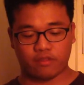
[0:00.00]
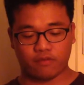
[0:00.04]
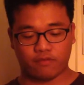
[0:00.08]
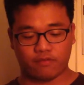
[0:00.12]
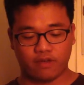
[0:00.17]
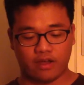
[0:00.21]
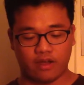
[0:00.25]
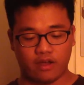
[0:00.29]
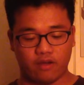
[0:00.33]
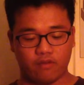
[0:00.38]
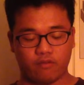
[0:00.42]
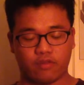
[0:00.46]

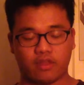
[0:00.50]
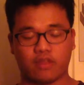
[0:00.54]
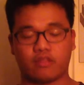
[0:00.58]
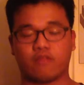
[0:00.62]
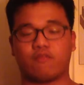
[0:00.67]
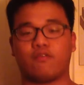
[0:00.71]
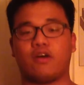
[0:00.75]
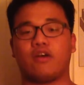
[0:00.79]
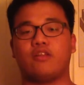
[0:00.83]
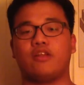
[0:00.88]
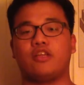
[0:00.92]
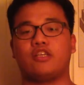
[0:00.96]
the
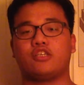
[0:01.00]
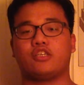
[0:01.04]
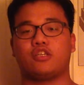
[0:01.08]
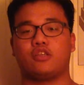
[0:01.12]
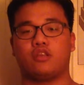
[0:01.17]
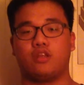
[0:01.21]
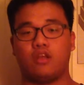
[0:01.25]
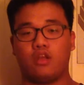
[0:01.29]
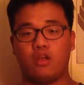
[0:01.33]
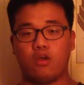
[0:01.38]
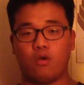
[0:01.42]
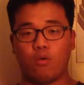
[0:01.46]

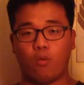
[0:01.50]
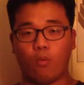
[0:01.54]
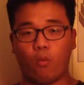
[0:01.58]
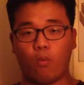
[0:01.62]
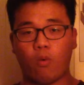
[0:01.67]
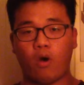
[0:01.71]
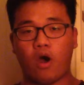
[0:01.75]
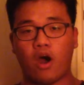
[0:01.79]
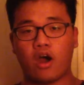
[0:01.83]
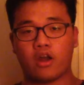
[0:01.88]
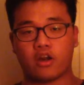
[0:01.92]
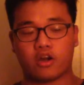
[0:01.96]
foundation,
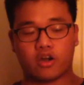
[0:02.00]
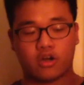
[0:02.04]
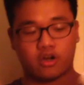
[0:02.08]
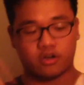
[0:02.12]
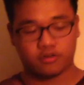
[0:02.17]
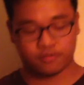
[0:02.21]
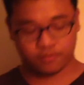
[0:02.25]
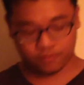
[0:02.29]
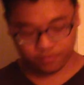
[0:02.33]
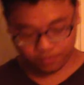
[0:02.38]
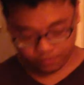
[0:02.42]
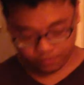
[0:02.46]
water,